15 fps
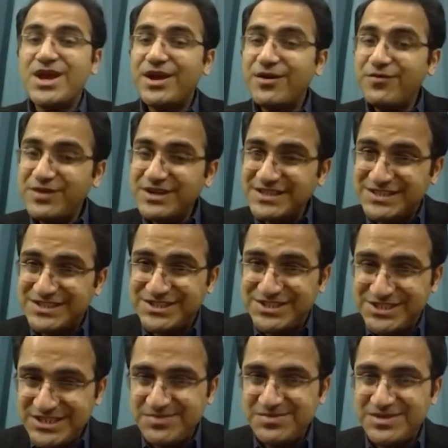If it is
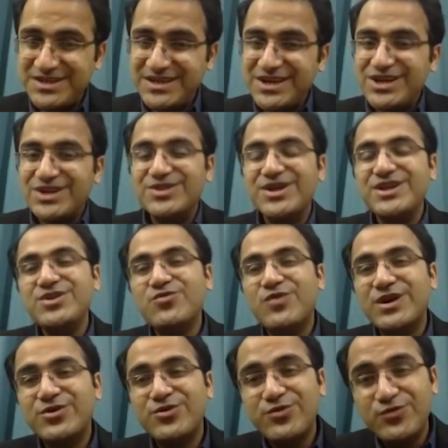TB, then you
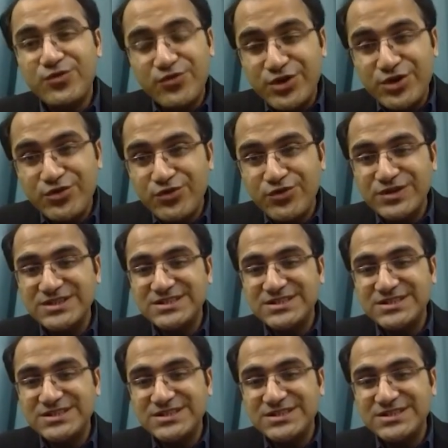would do